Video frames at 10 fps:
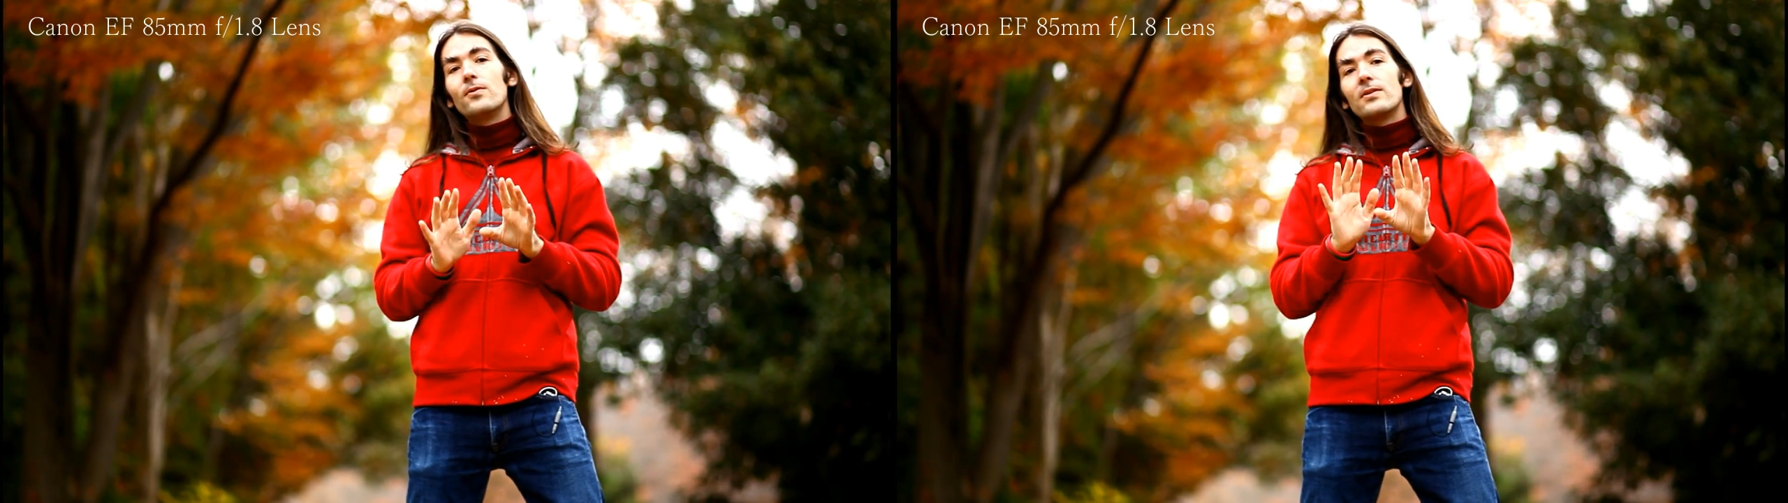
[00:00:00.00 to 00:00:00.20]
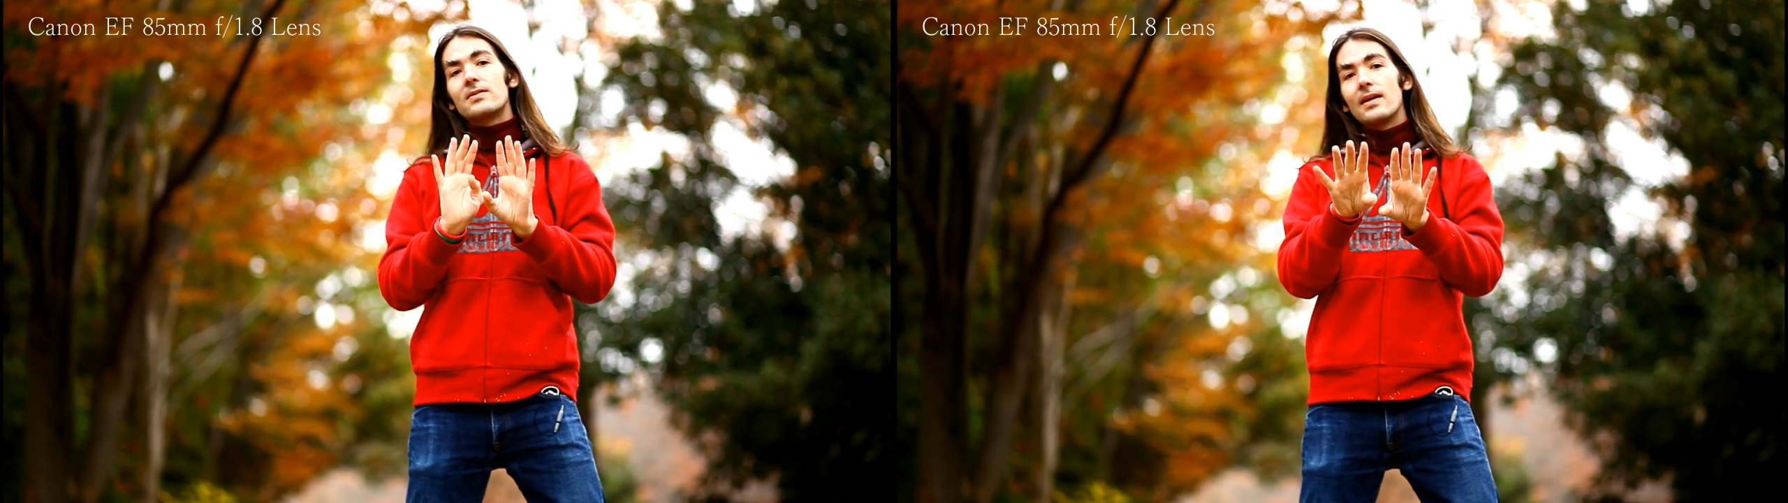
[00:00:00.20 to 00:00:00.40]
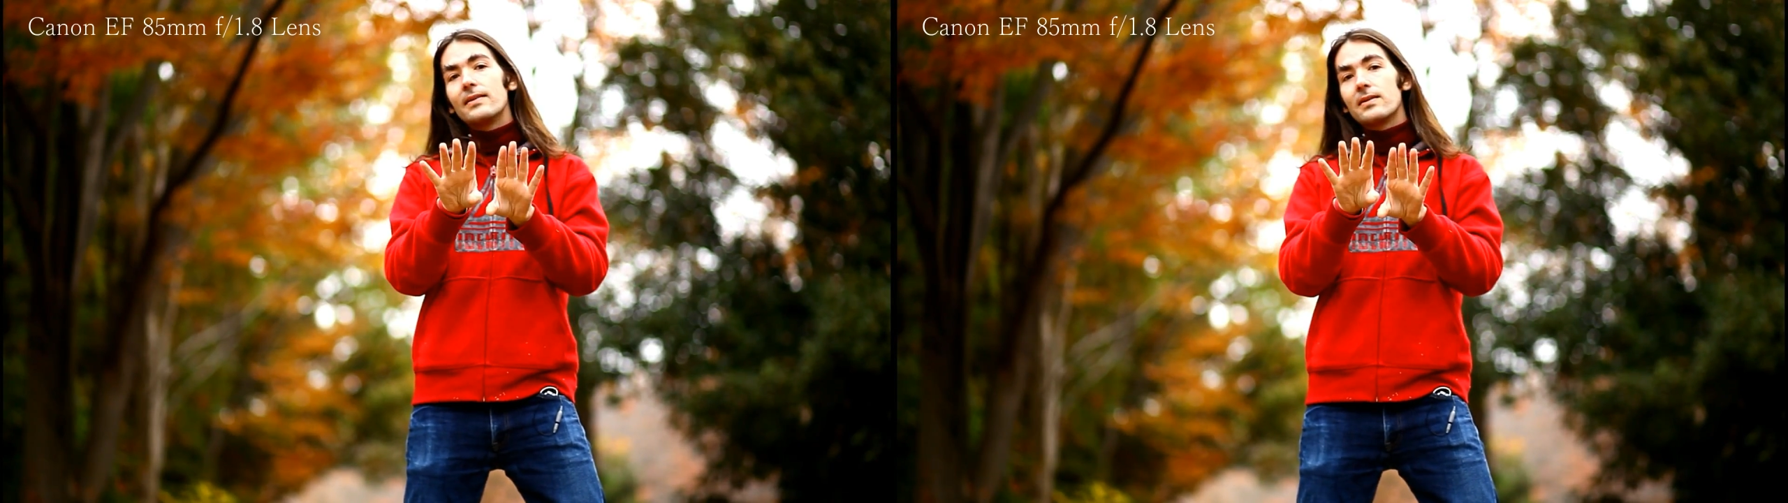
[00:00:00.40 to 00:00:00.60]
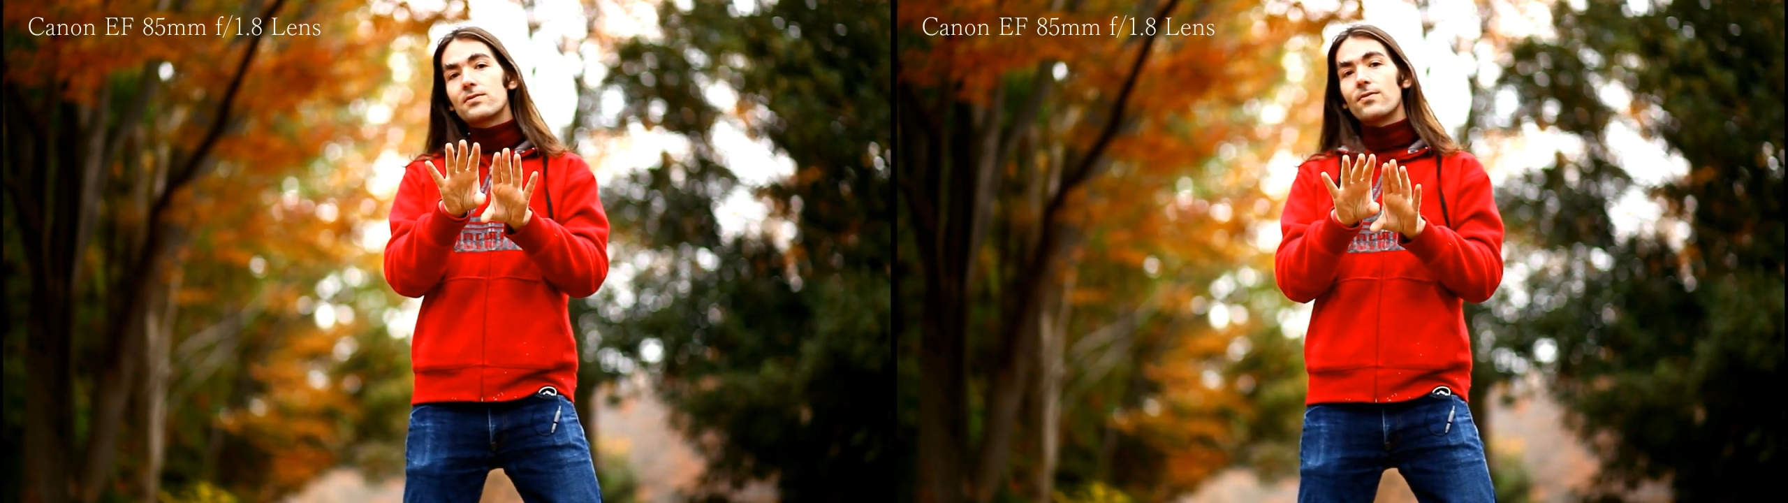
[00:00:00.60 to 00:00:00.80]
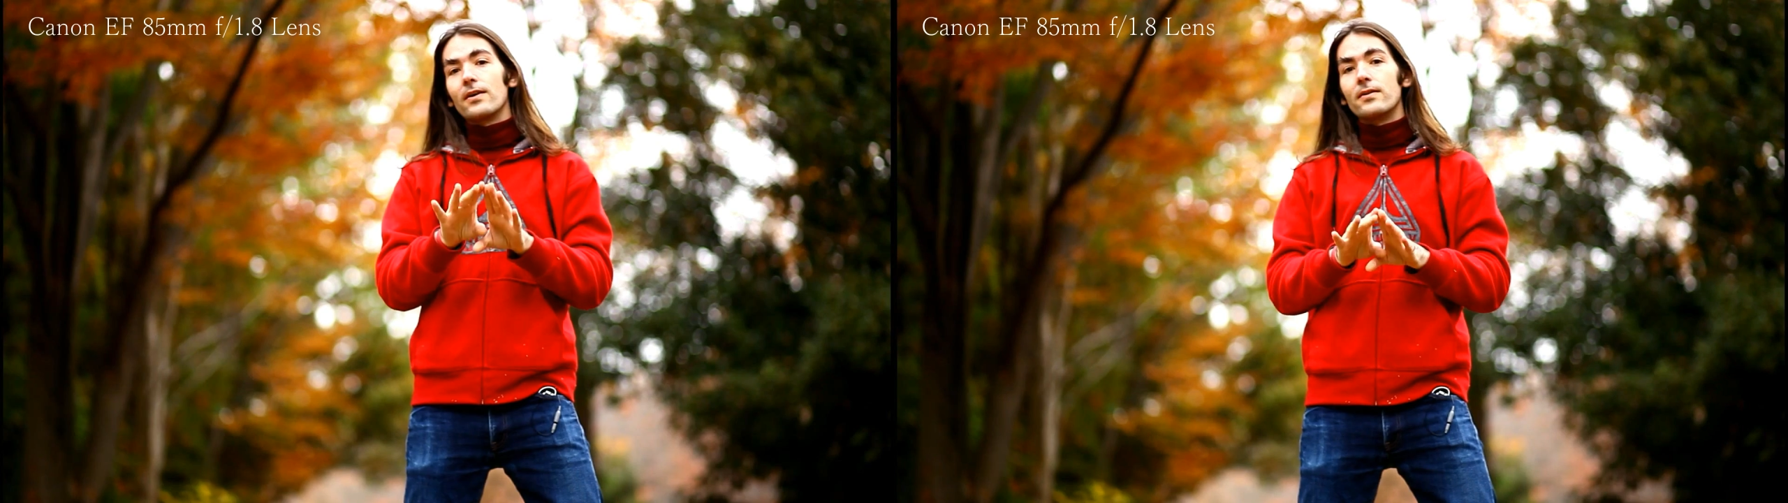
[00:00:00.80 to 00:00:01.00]
the settings
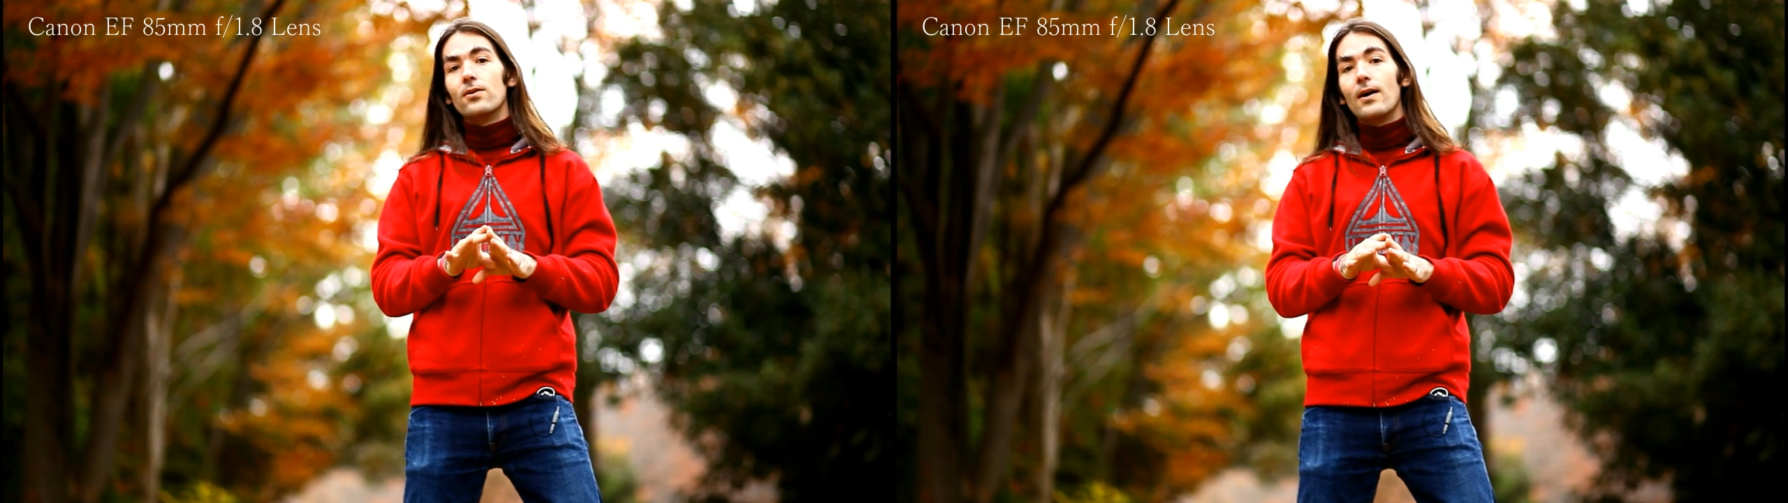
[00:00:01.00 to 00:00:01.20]
right now,